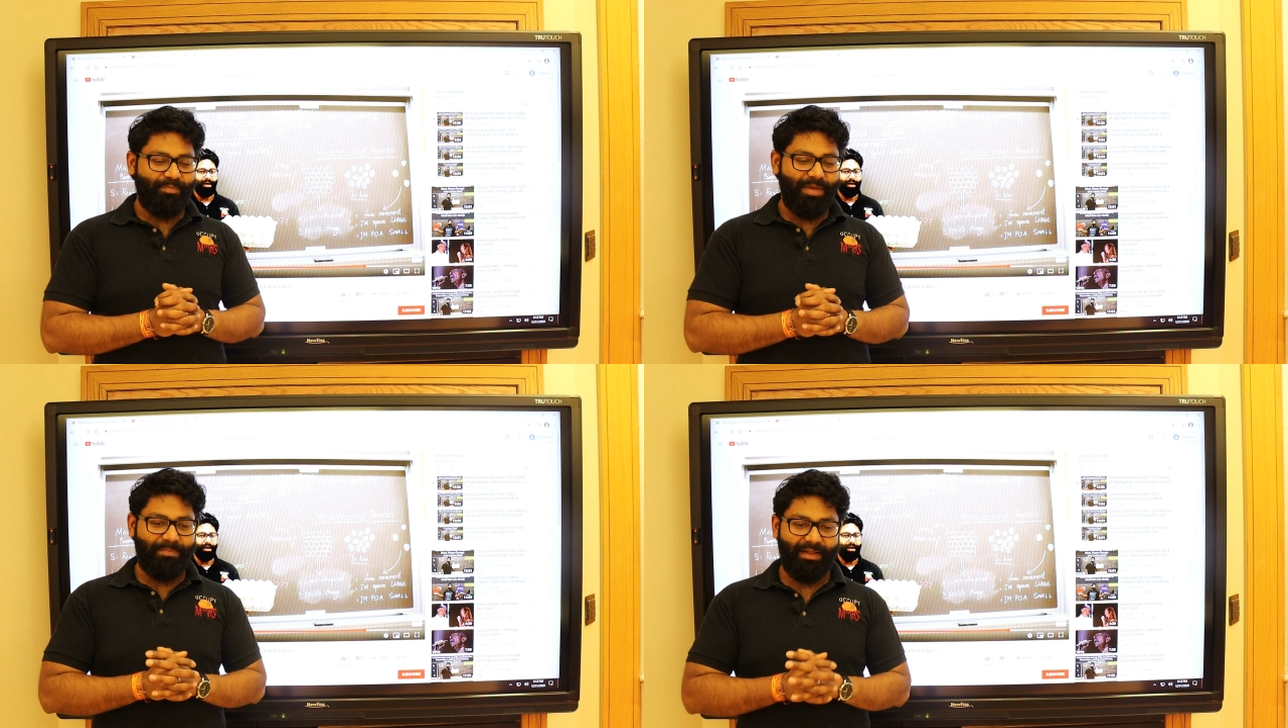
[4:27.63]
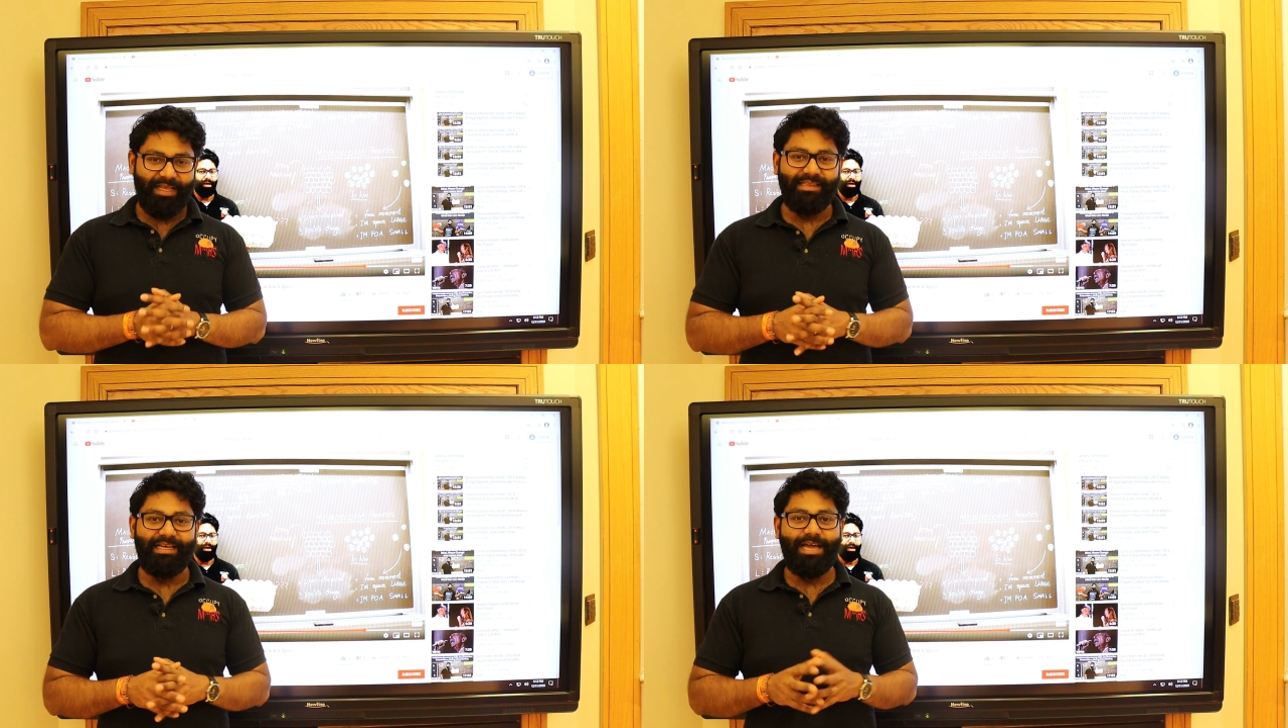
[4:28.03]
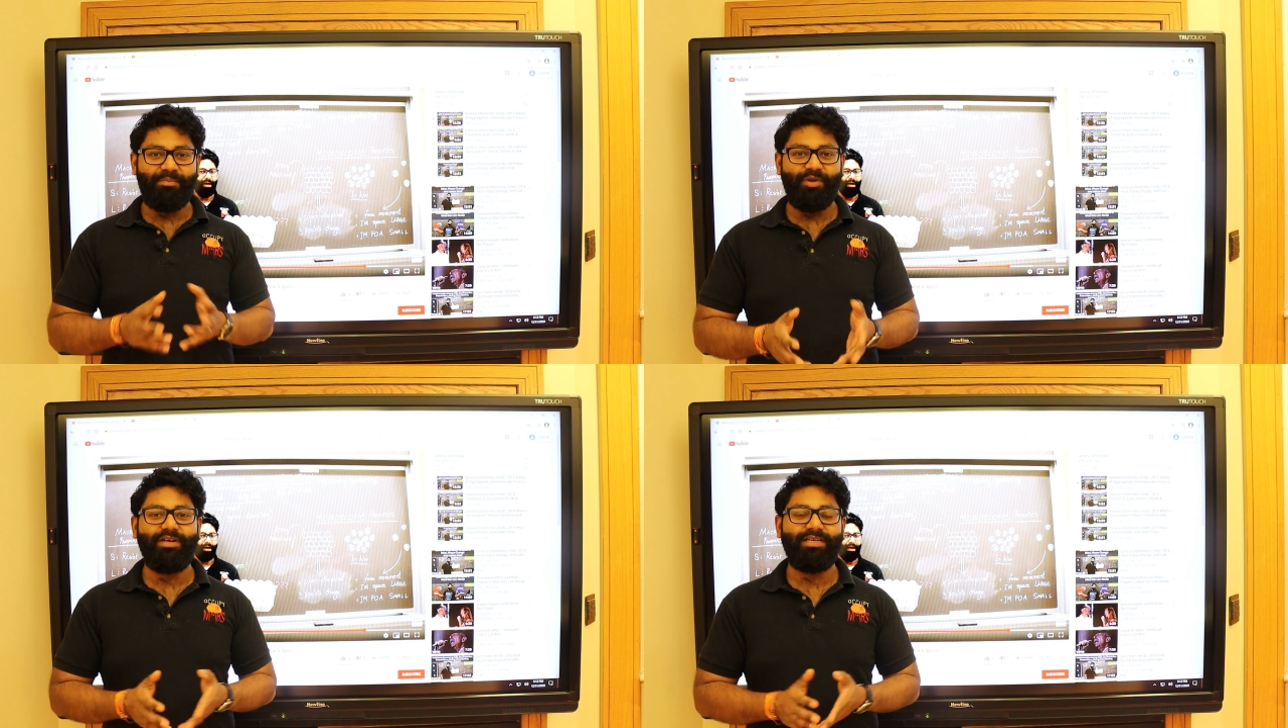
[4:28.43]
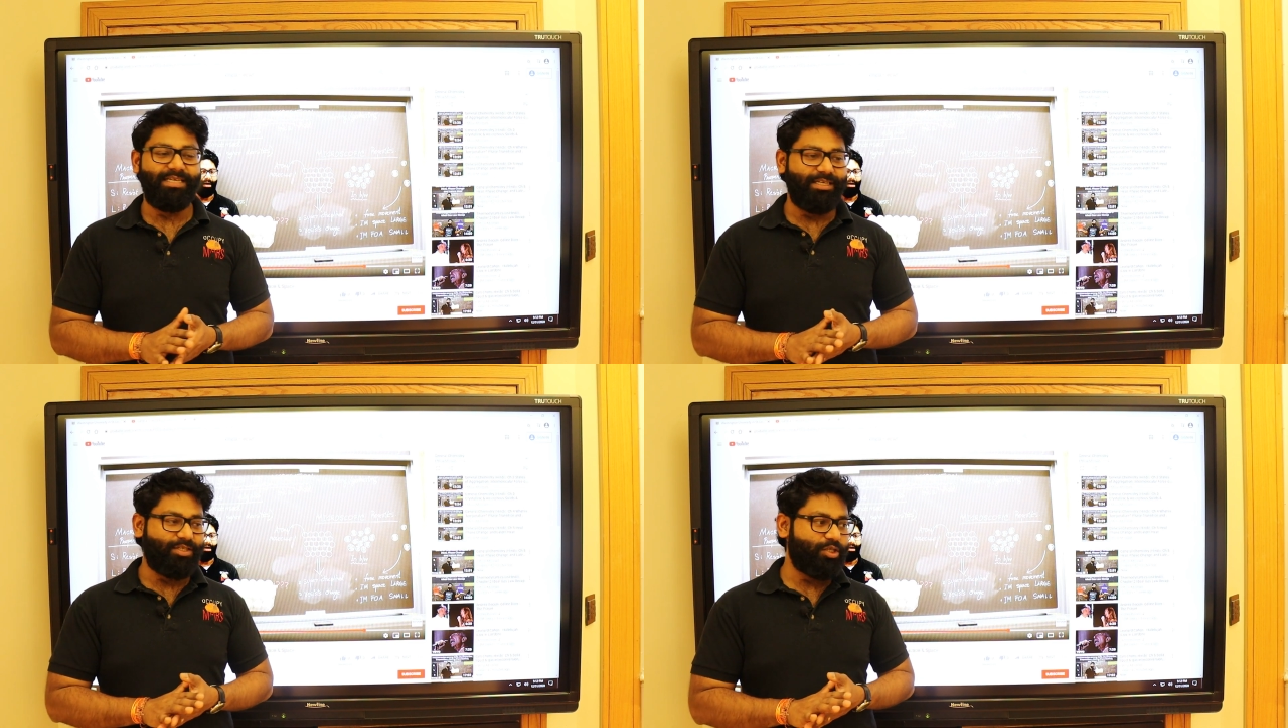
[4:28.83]
people in the
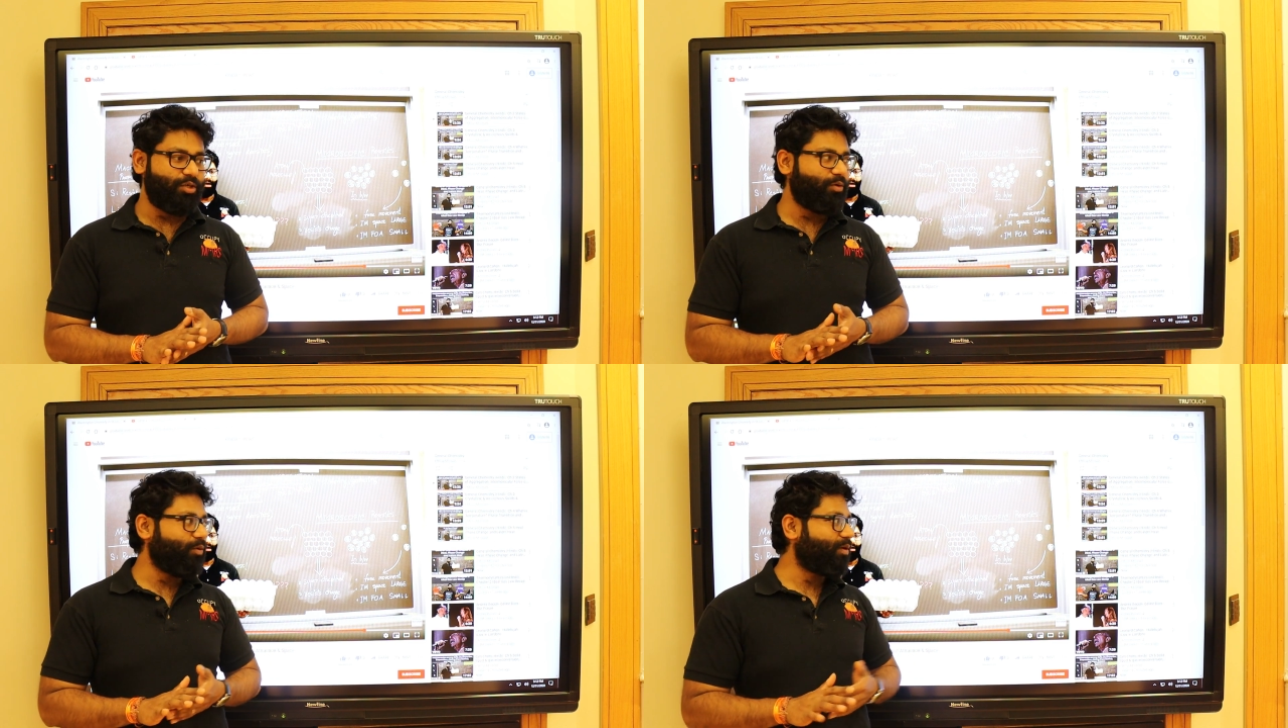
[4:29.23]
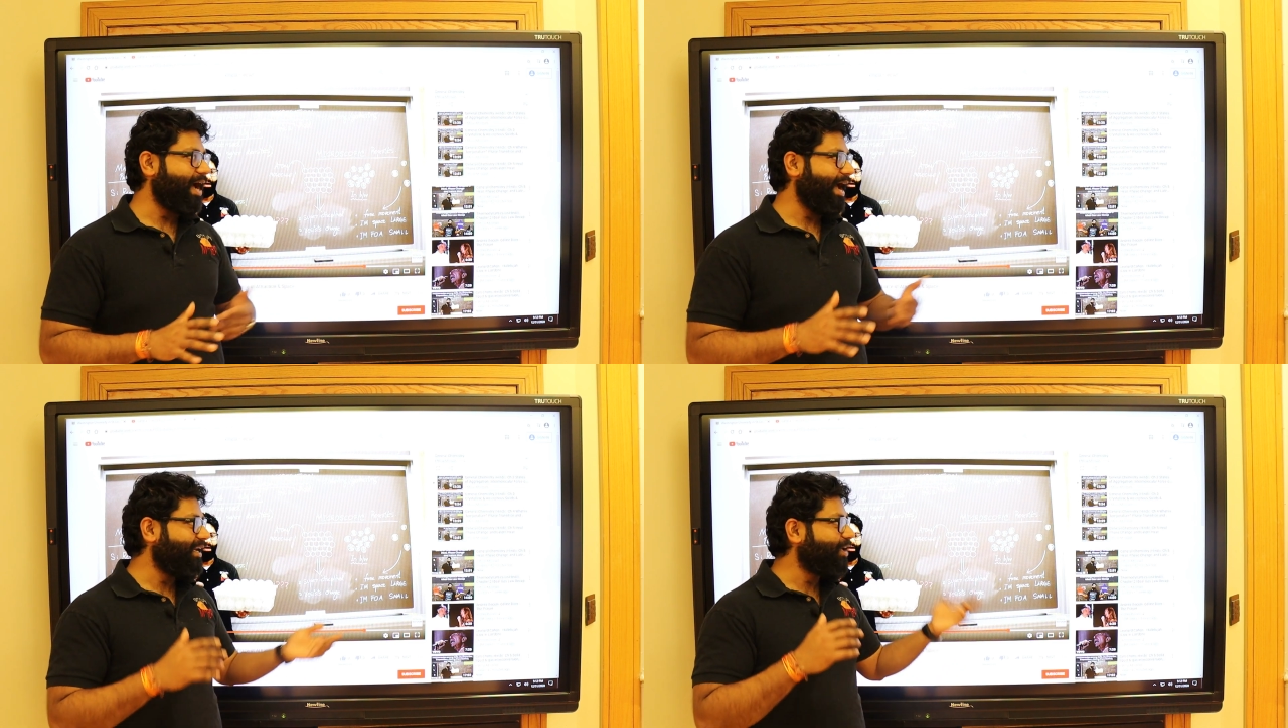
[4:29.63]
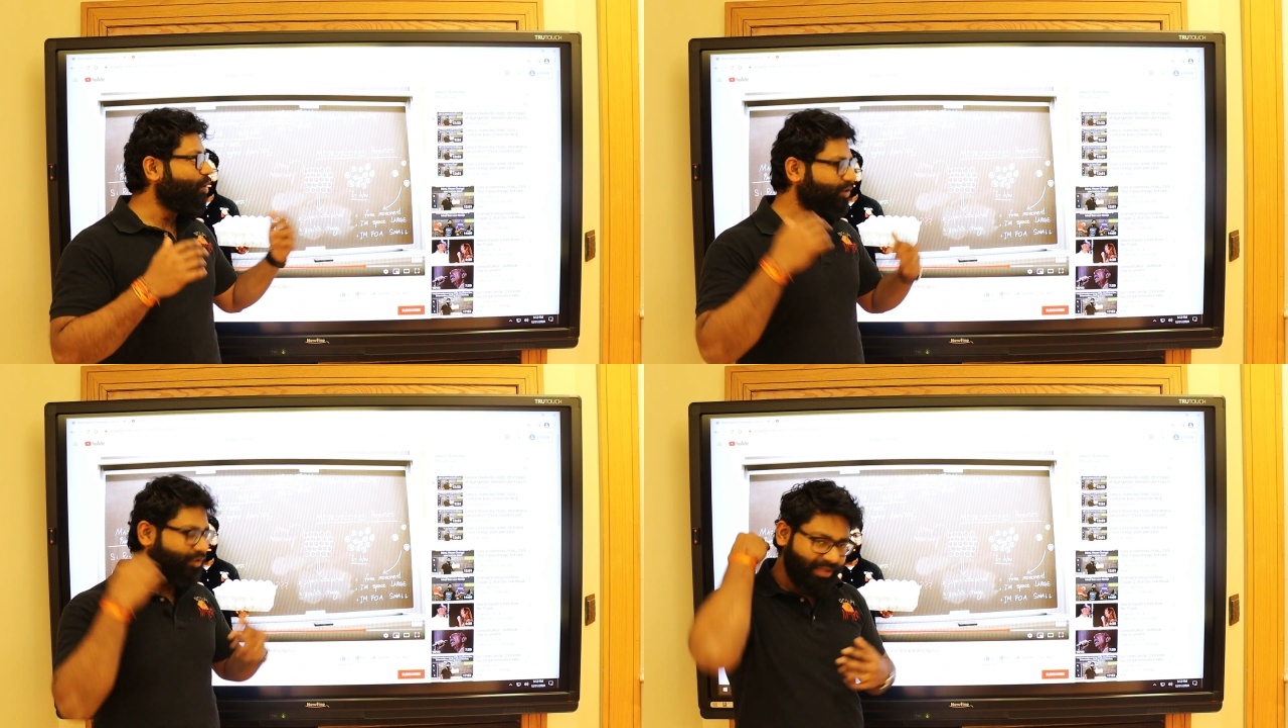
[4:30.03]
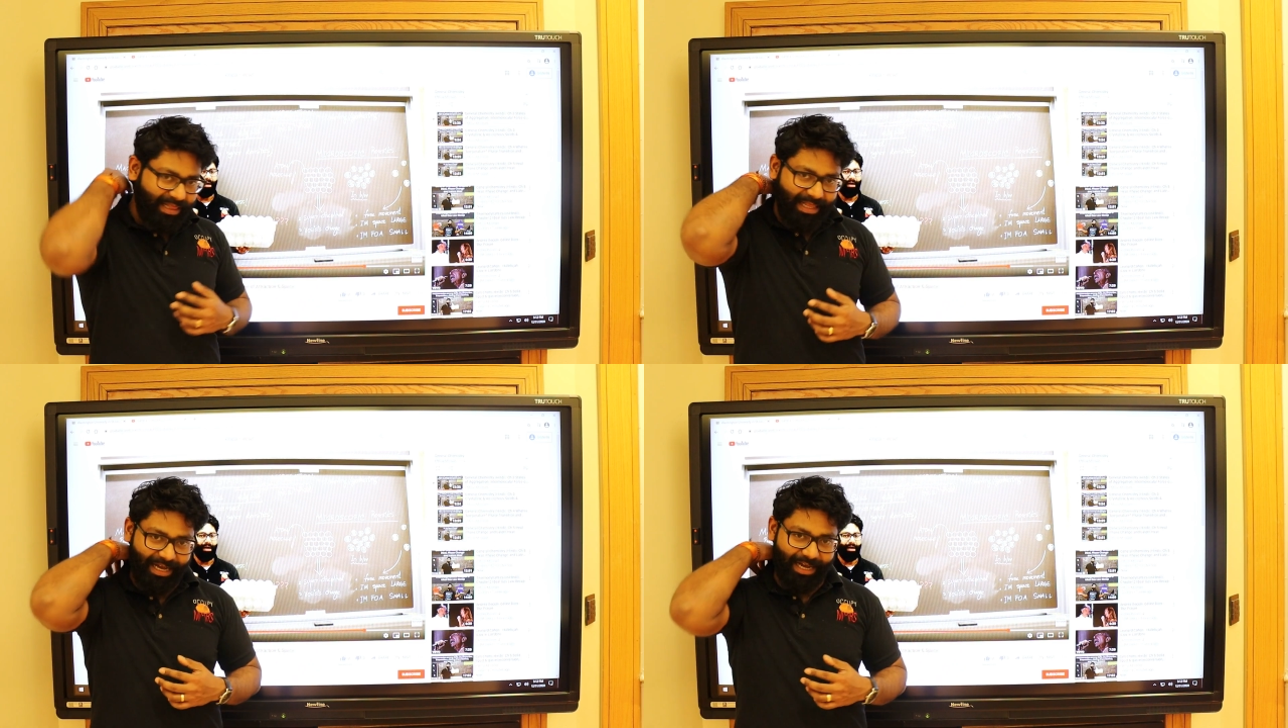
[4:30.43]
community to kindly go through
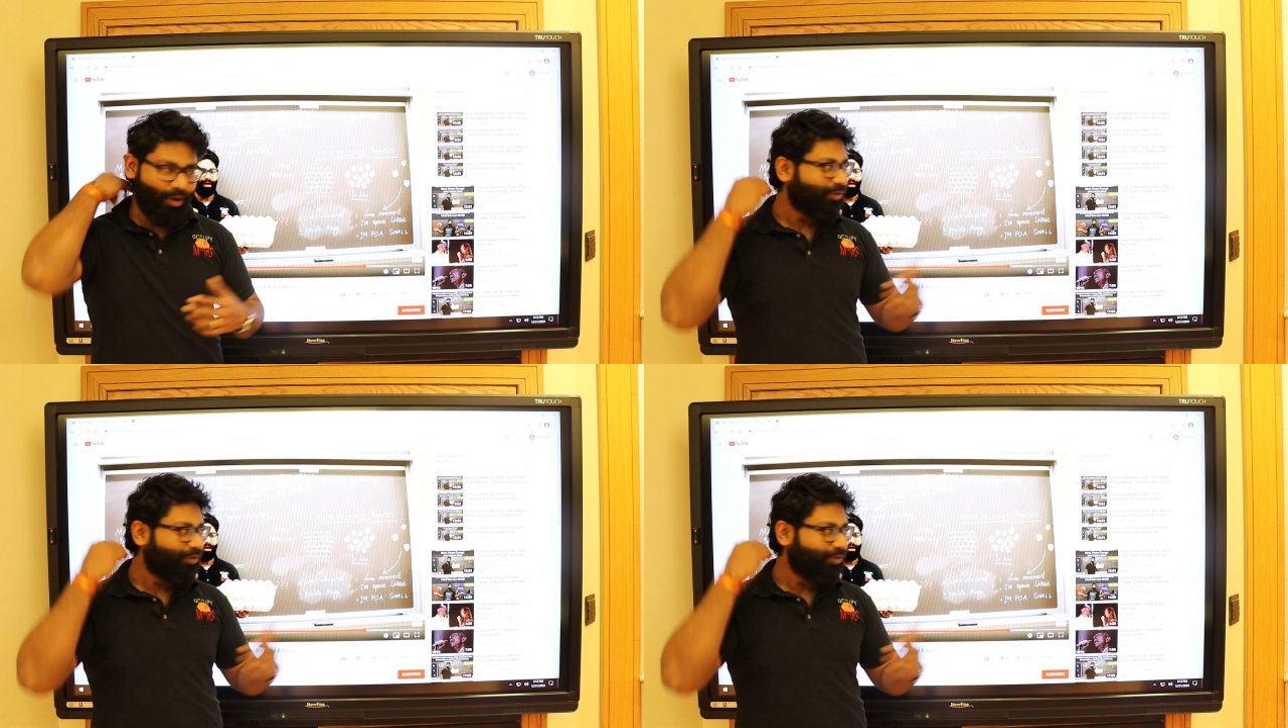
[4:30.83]
the uh,